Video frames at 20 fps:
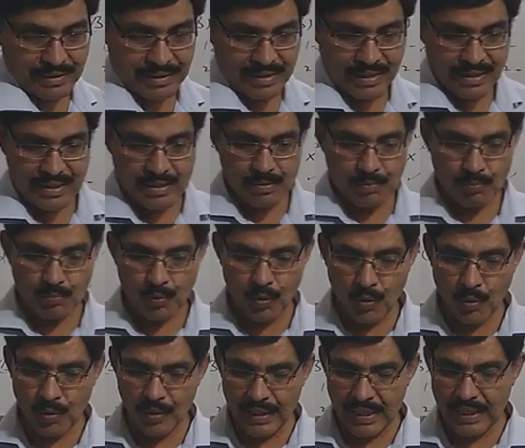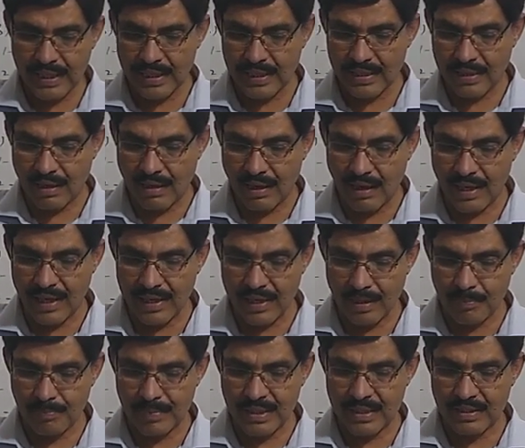There is more air
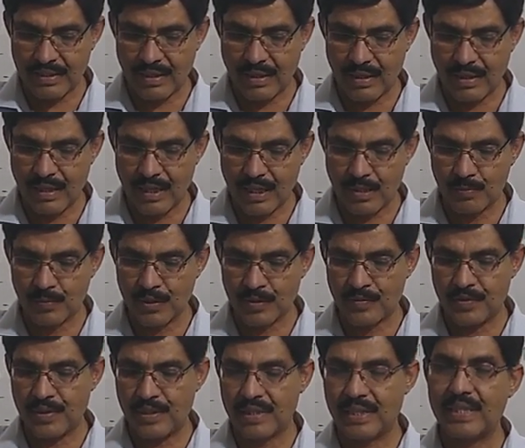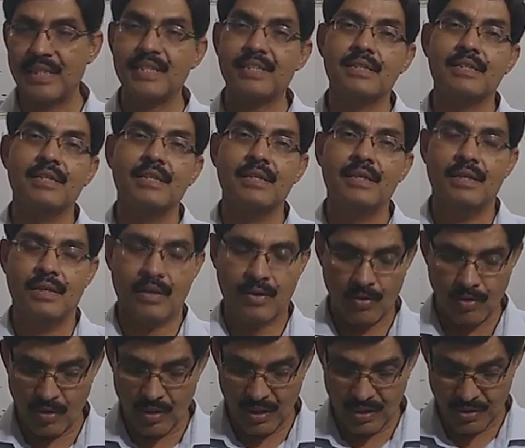higher up in the atmosphere, it's
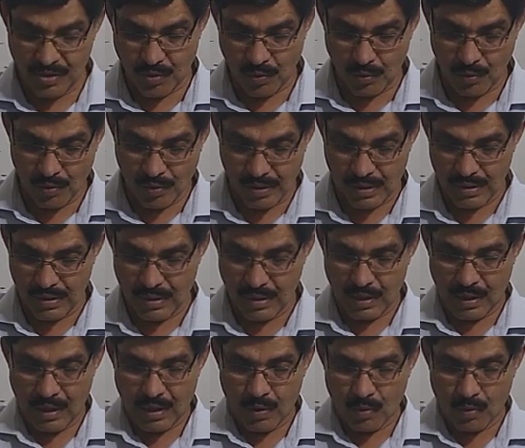crossroom.